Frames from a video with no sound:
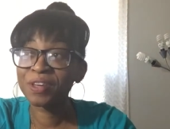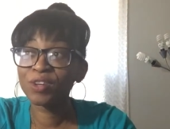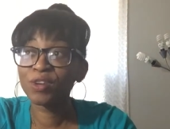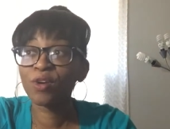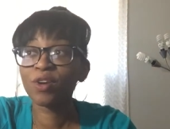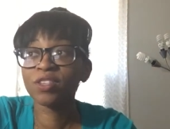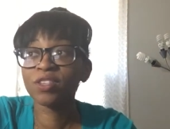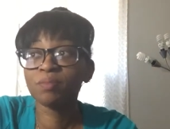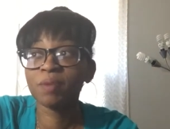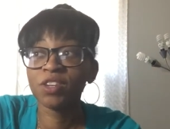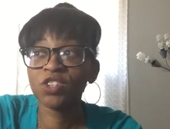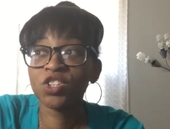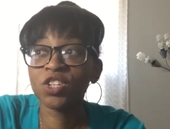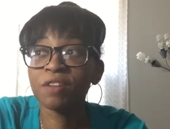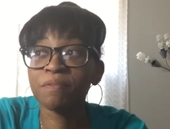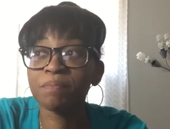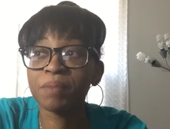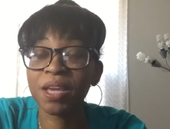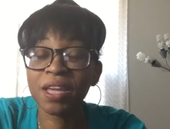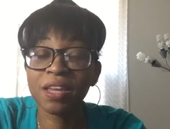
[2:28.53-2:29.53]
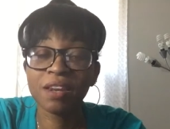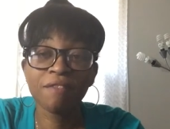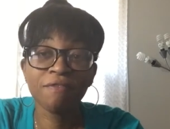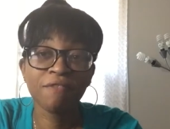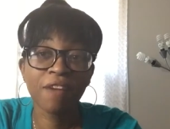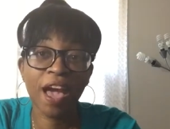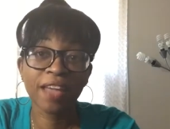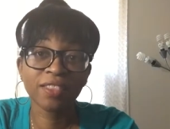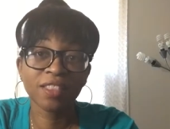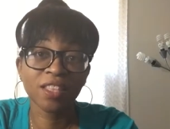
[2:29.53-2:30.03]
Especially to being the
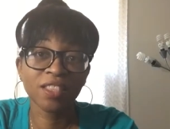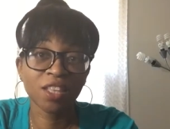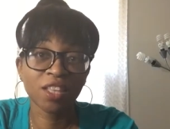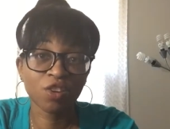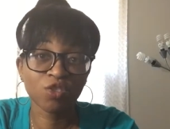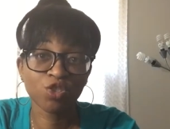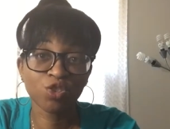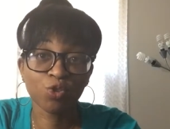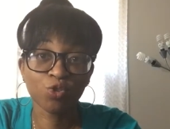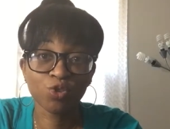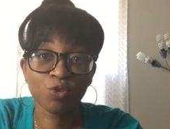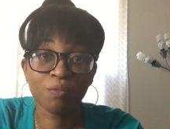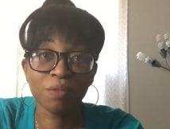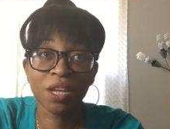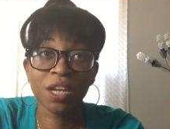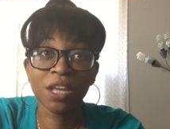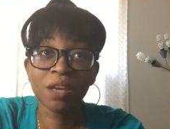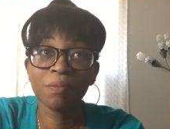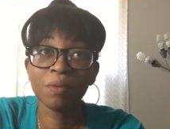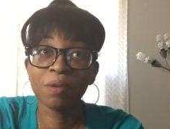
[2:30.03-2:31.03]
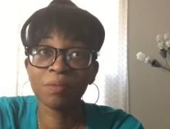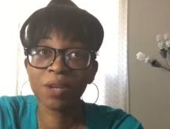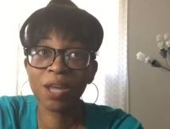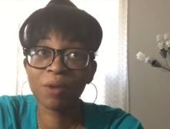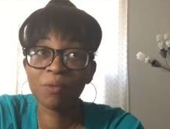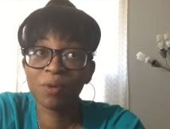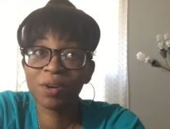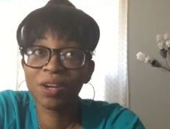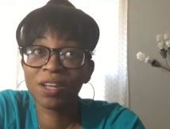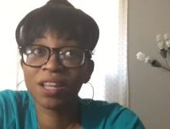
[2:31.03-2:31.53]
fact that they're social media people.
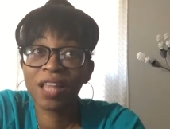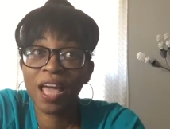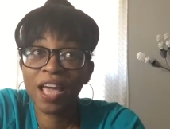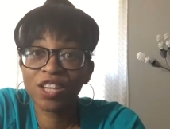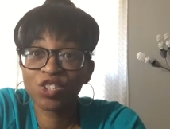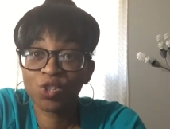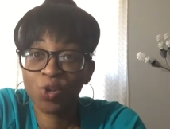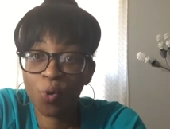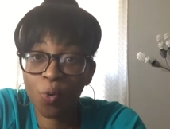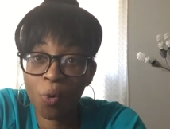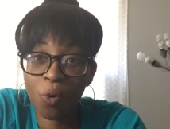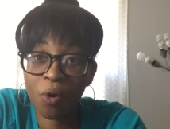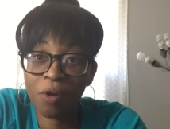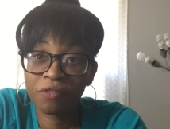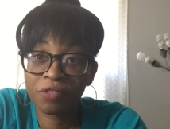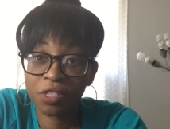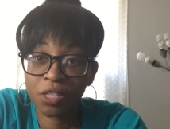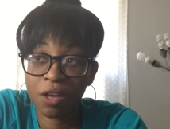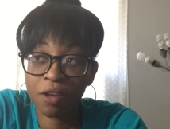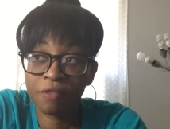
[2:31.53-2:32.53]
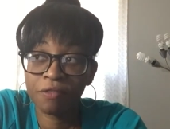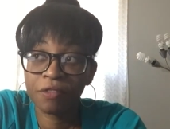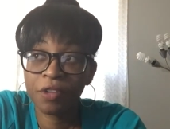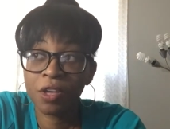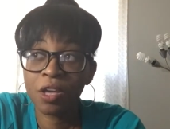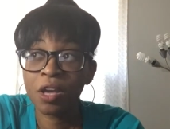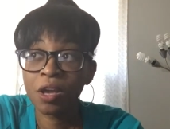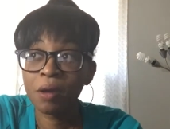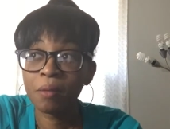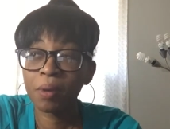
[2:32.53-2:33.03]
They want to like show off stuff.
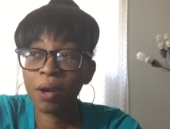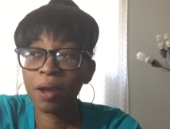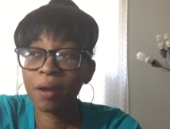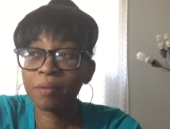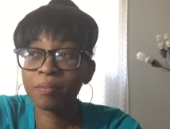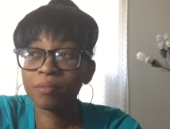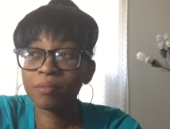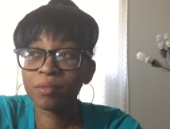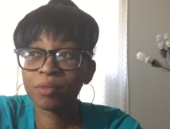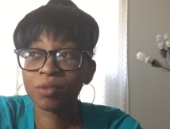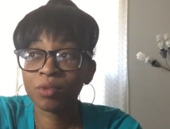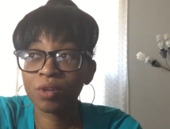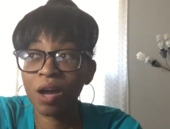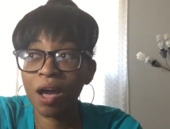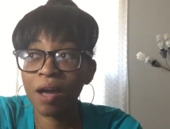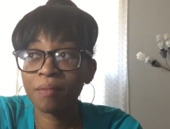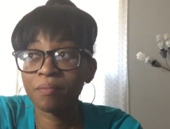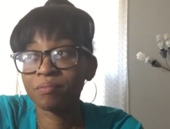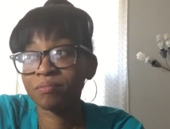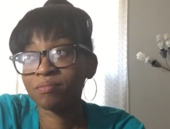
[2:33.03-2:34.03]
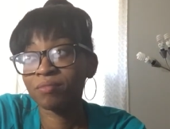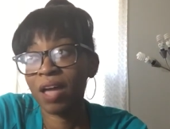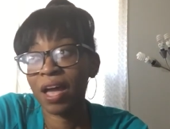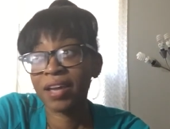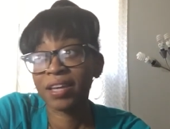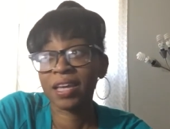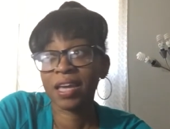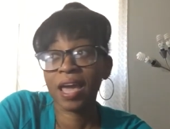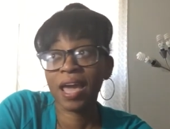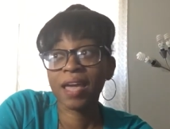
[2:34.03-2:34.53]
But I
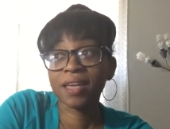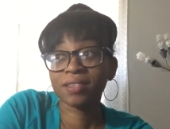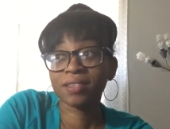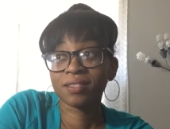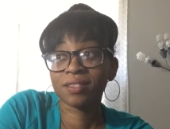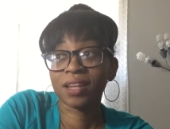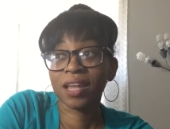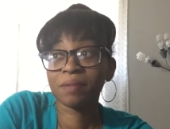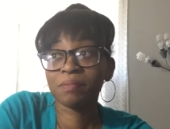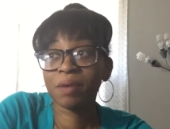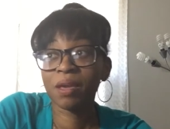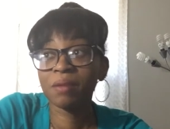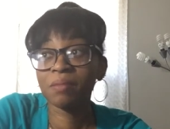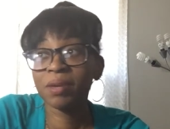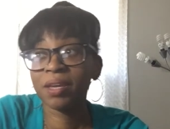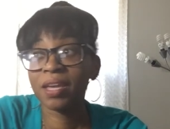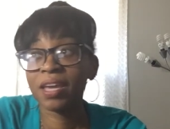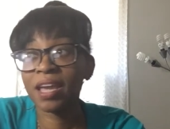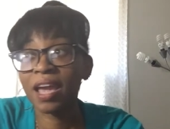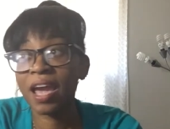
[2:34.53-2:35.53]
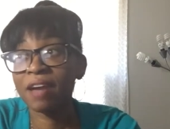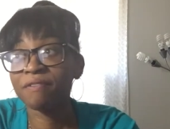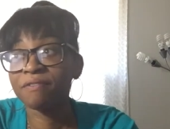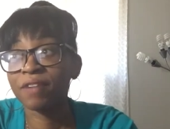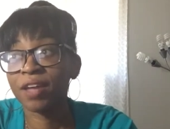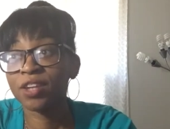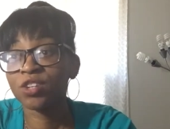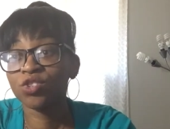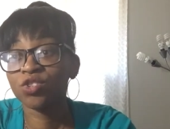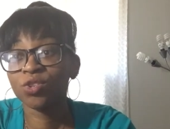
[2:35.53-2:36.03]
guess like maybe
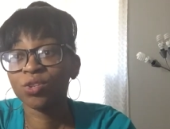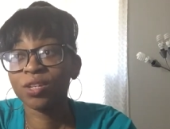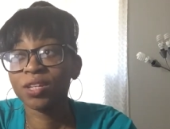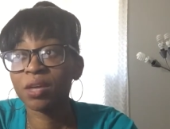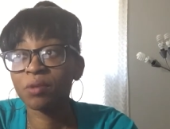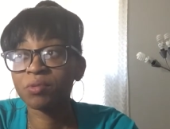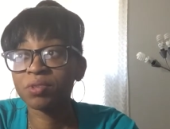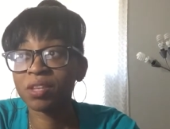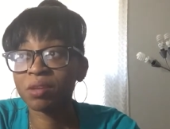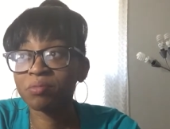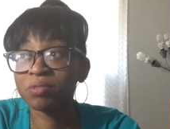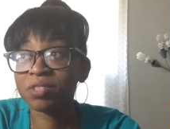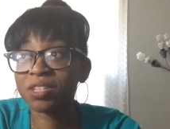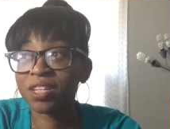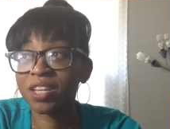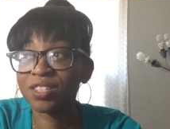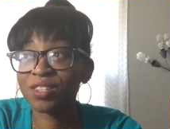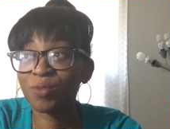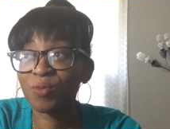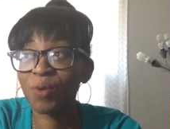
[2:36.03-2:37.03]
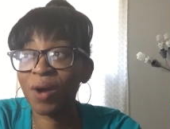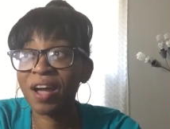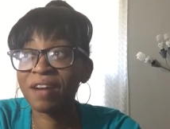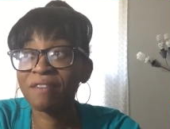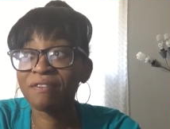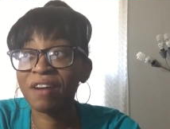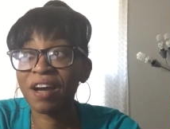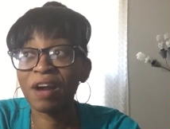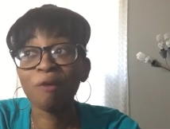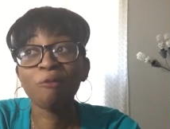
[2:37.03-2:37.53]
eventually they was able to get some
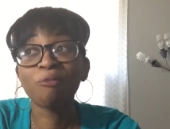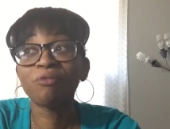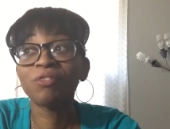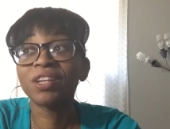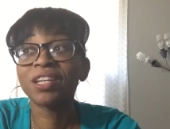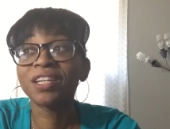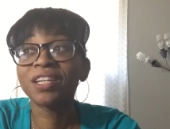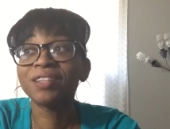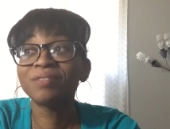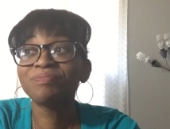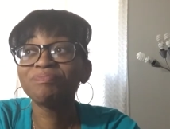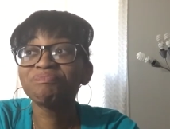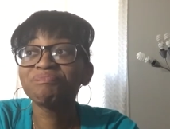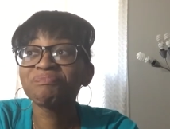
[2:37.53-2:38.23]
Wi-Fi, hopefully.